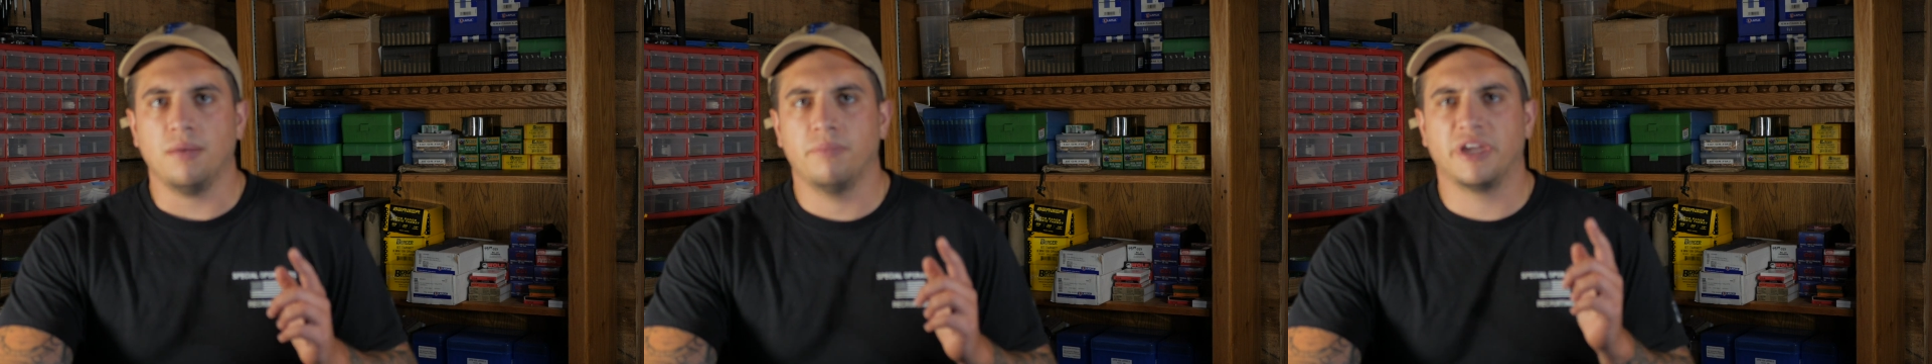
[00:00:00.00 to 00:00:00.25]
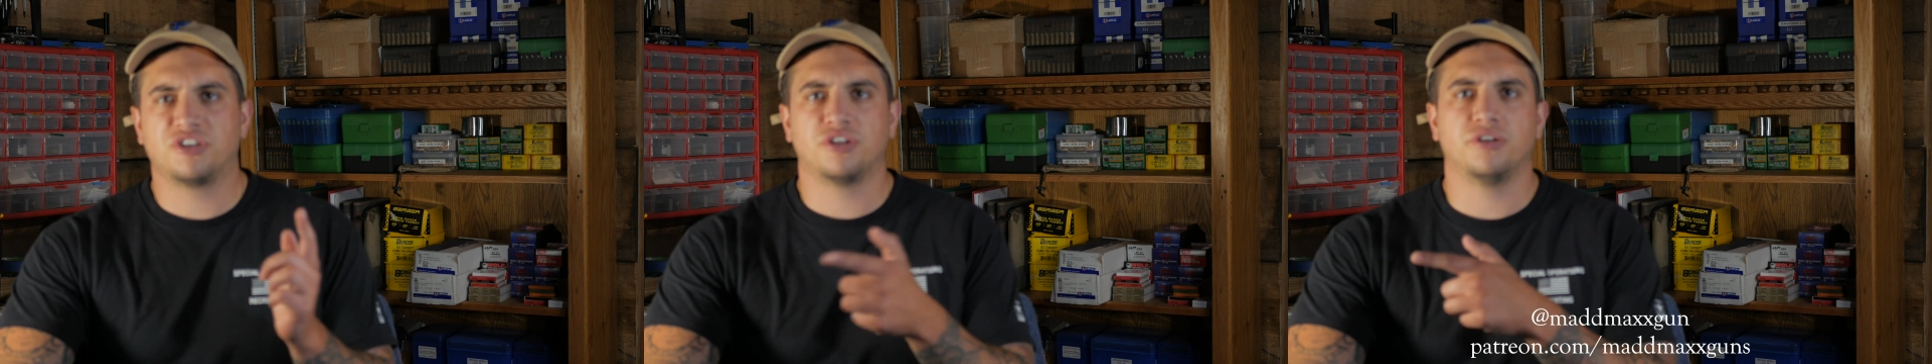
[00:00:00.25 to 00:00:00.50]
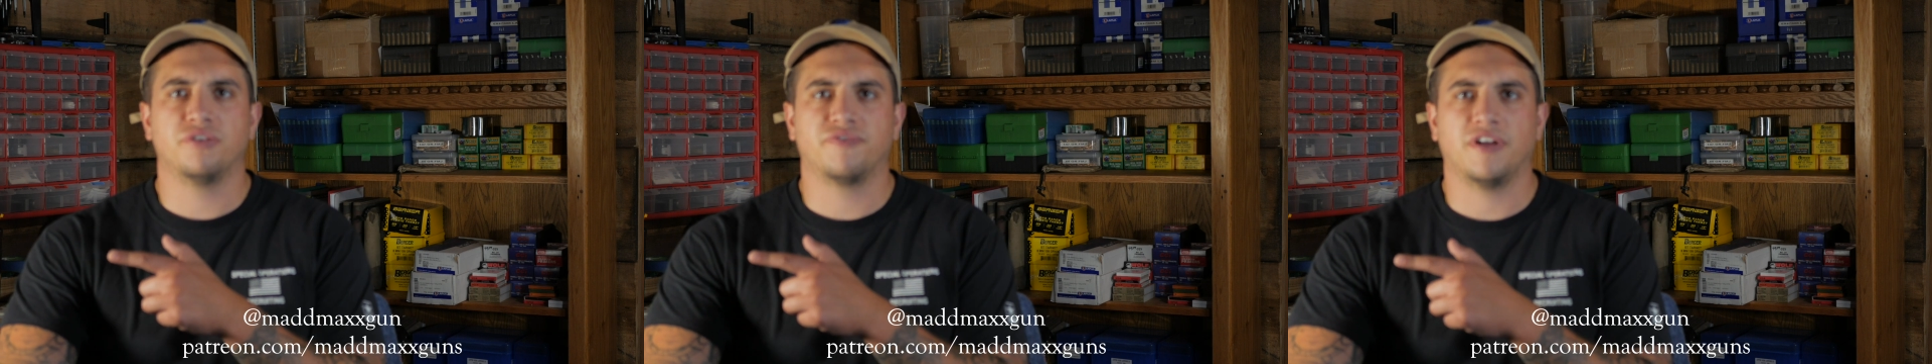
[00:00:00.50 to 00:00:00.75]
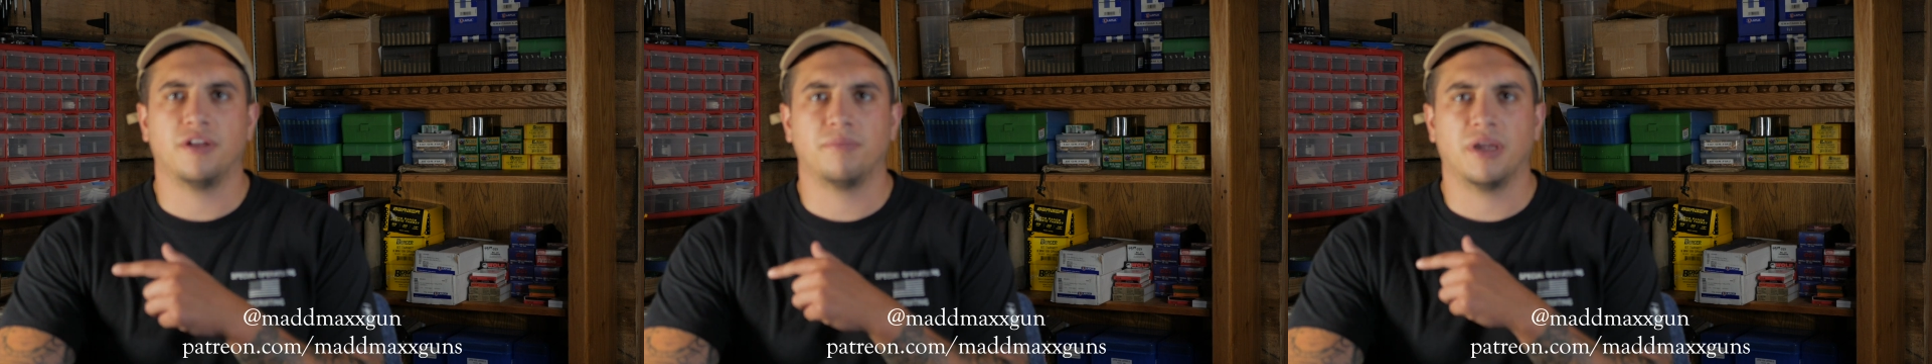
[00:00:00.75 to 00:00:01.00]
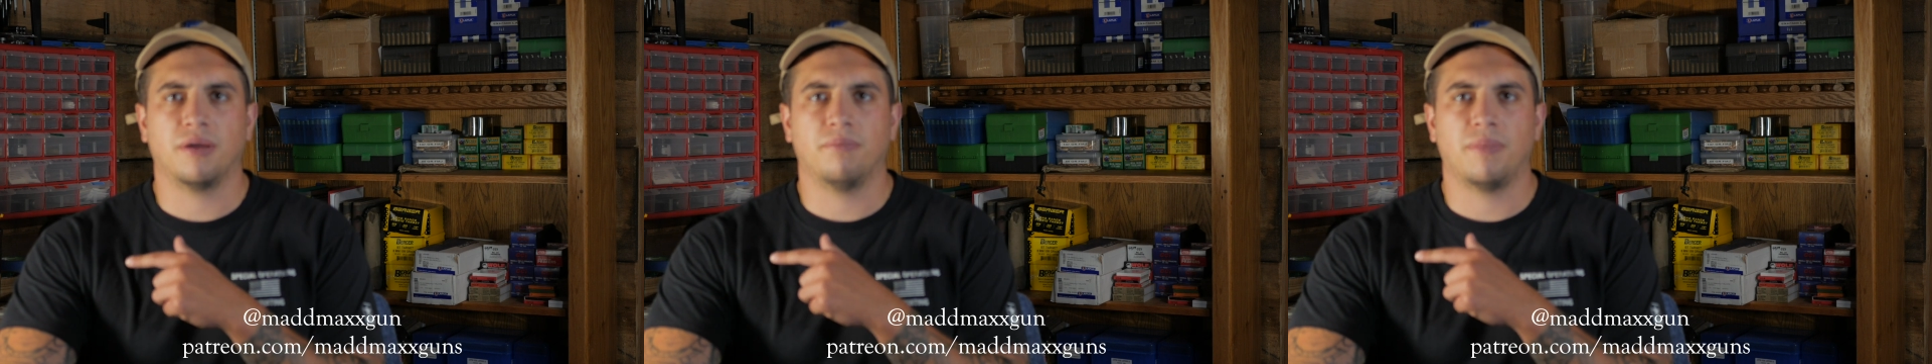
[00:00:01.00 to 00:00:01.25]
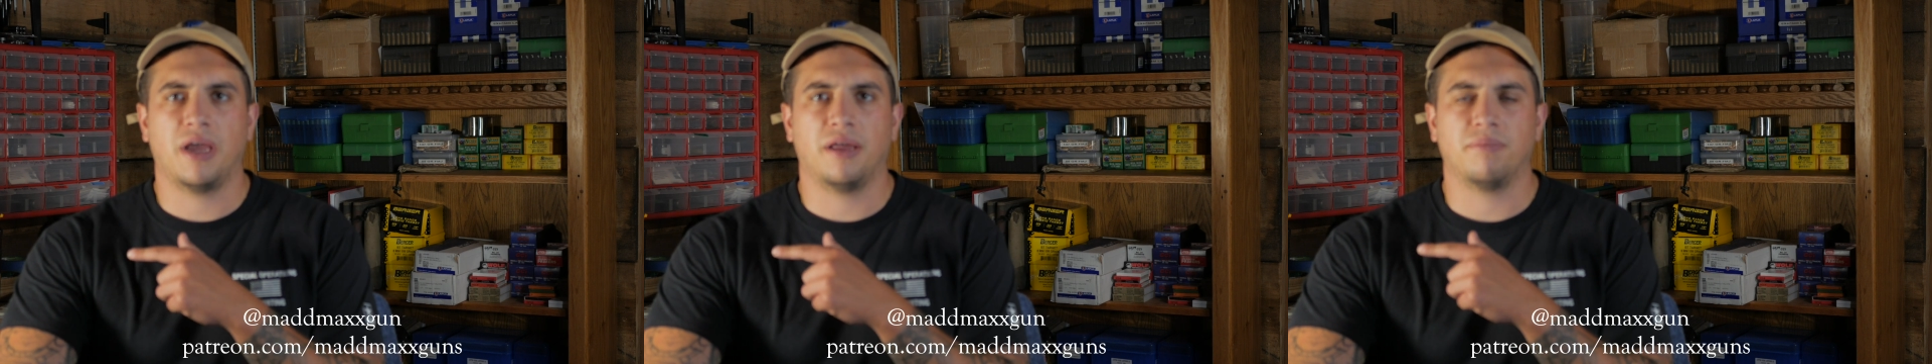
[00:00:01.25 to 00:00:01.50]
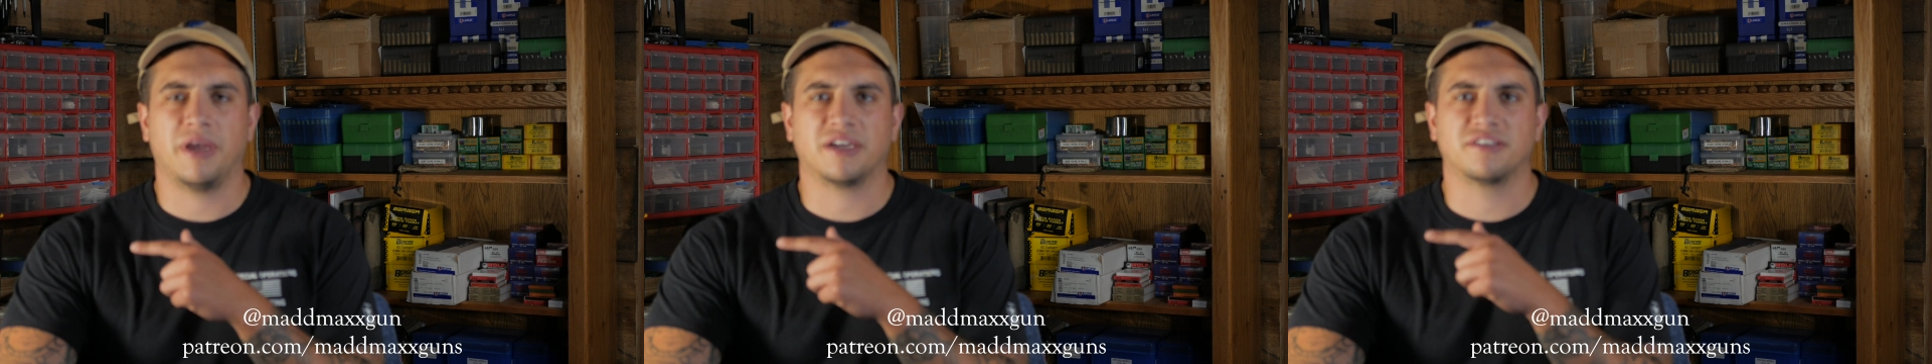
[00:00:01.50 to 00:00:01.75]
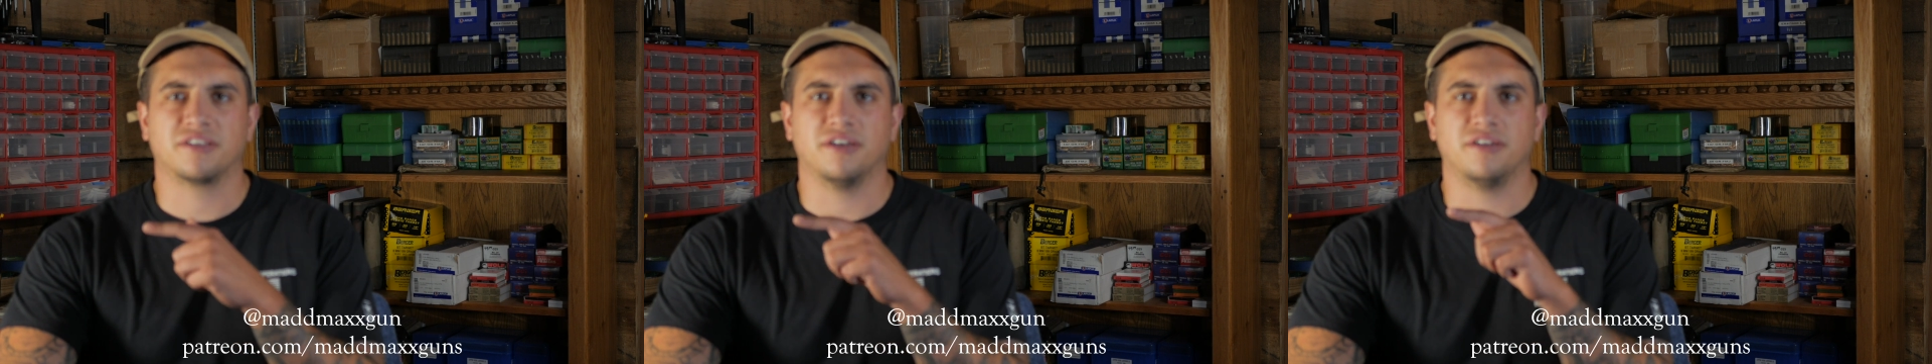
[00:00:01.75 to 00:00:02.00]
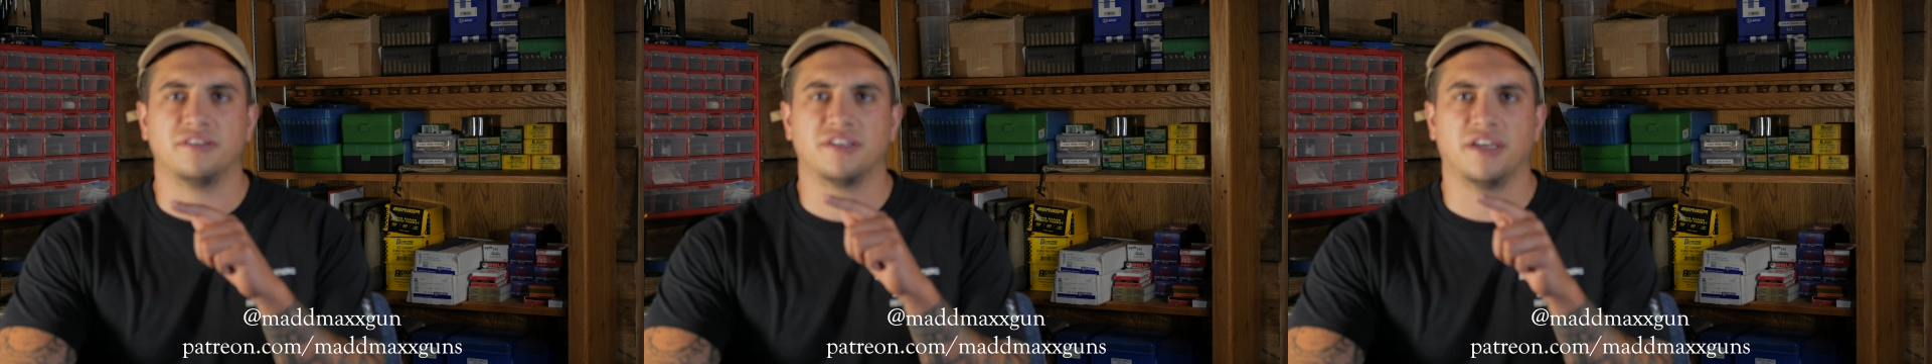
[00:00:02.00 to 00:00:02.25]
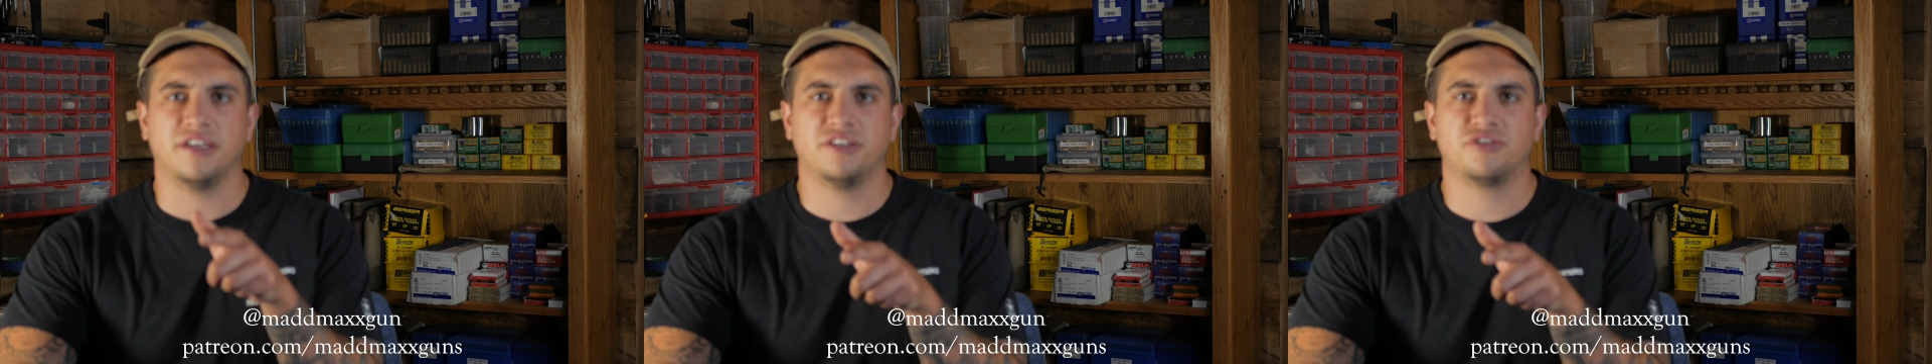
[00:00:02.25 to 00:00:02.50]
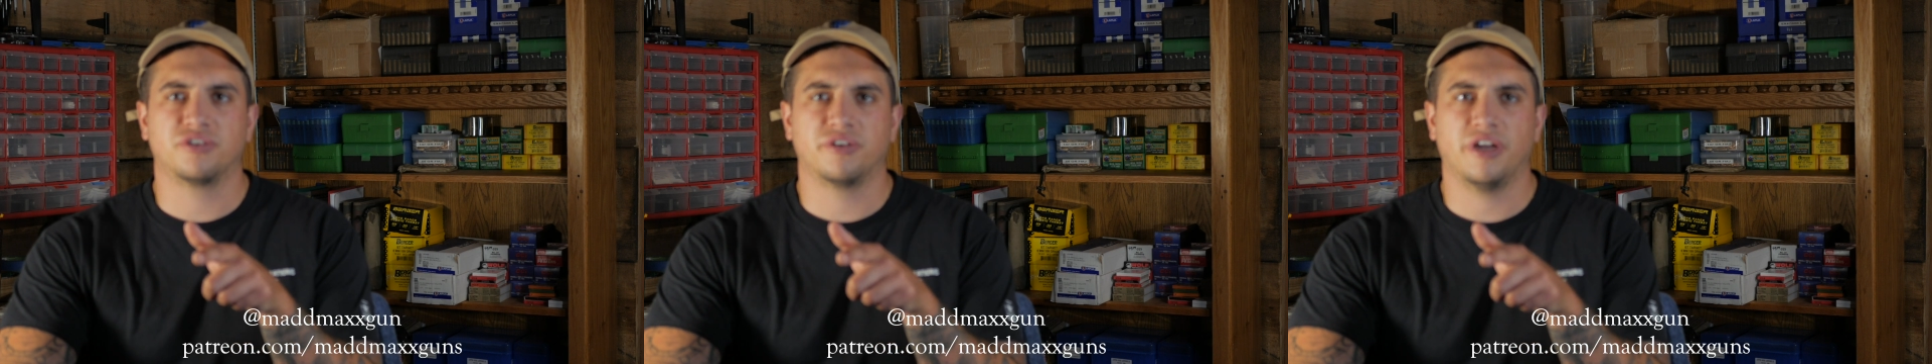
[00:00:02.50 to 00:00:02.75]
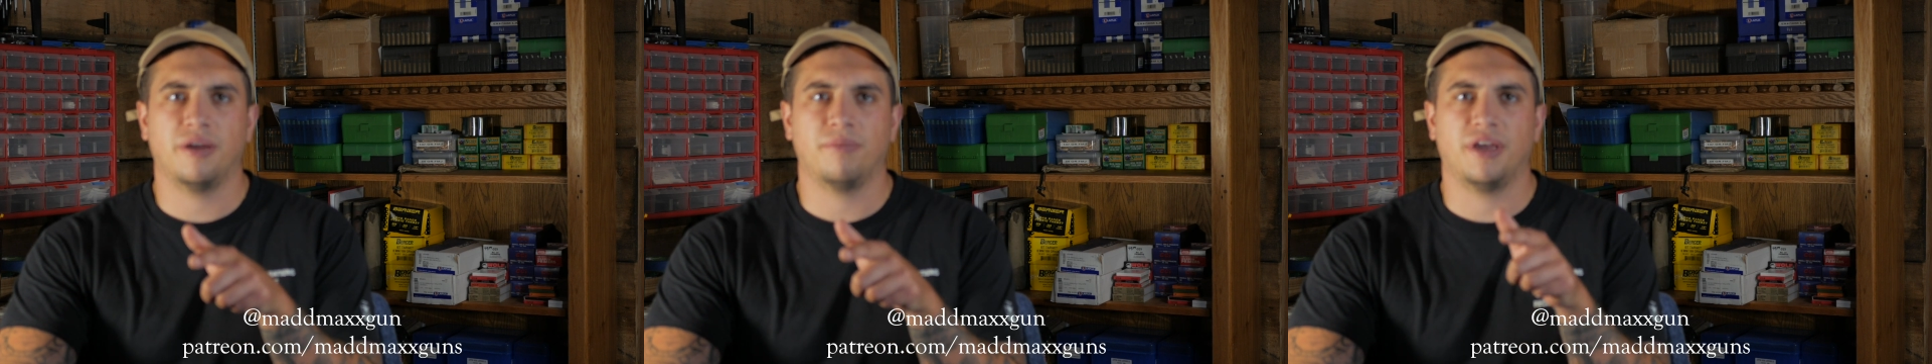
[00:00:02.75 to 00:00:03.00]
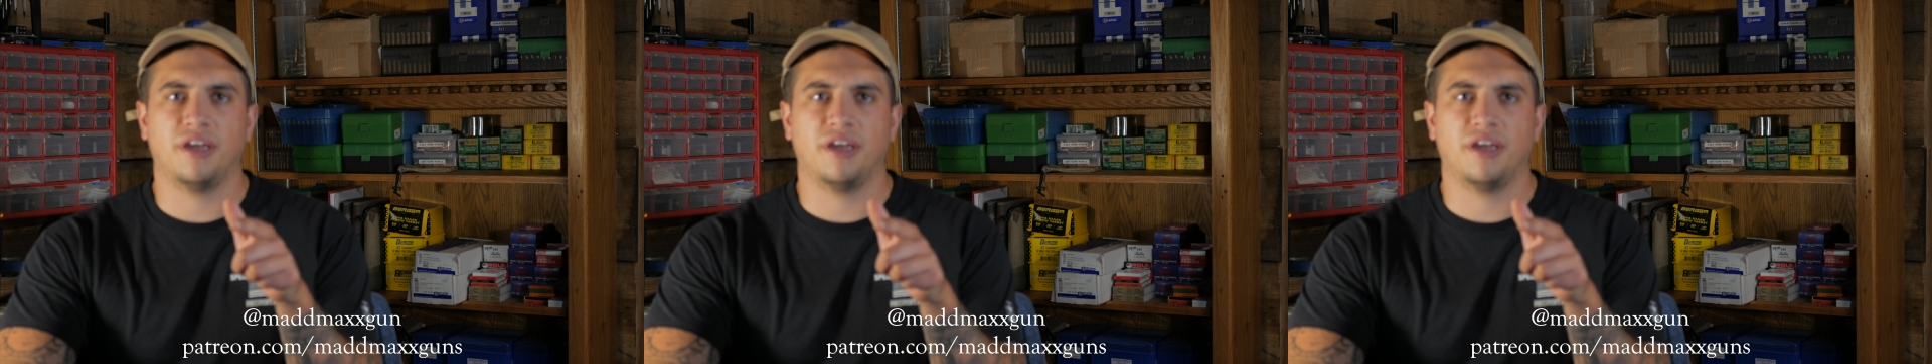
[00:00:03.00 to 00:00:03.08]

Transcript: make sure you're following me on Mad Max Guns on Instagram.